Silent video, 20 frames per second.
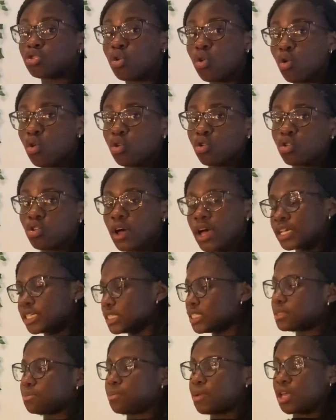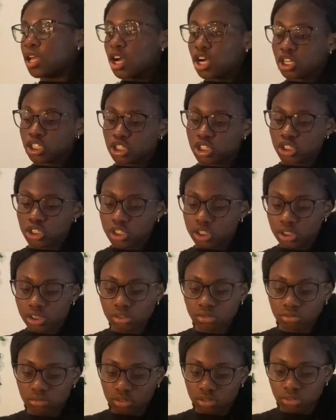total I spent at
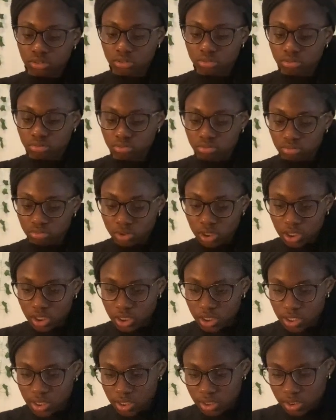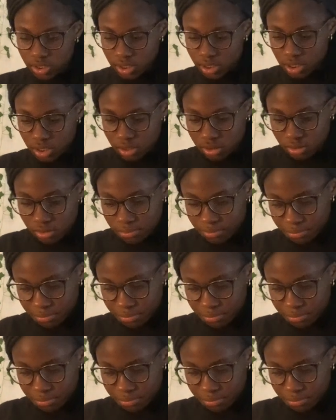Charlotte Russe was